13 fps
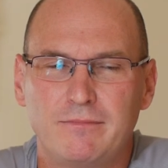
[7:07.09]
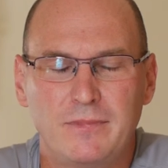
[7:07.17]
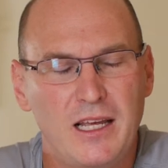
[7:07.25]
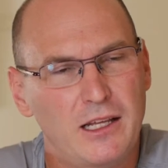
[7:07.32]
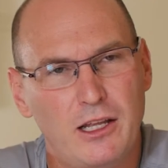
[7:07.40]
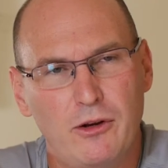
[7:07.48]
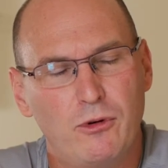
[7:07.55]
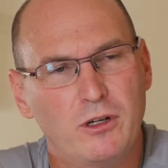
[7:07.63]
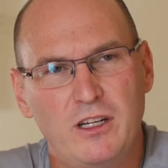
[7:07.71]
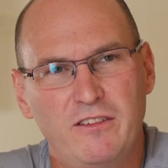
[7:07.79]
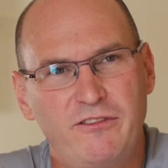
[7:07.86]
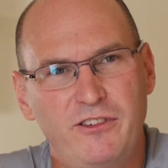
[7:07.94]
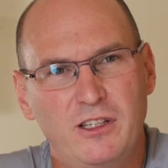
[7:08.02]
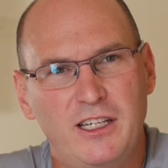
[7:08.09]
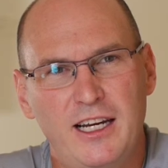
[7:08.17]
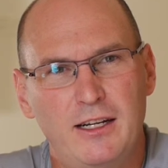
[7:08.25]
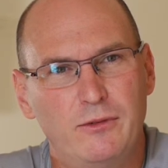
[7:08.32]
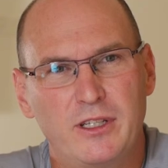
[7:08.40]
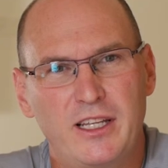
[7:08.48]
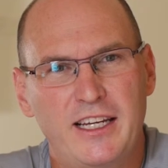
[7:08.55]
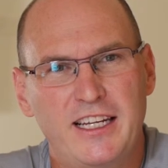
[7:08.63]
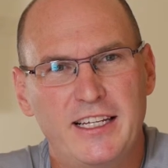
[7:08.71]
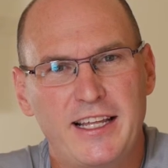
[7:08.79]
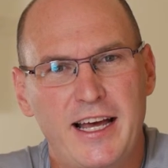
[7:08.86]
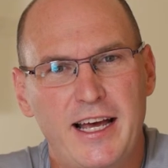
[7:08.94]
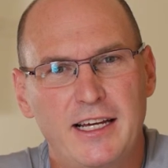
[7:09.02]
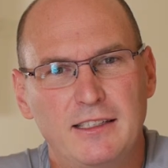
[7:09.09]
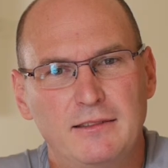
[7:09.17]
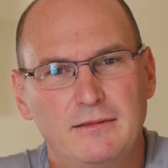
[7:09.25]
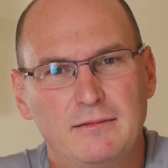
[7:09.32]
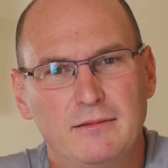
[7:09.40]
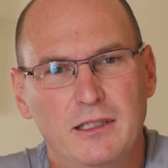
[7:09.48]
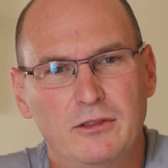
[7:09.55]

they weren't affiliated with any of that.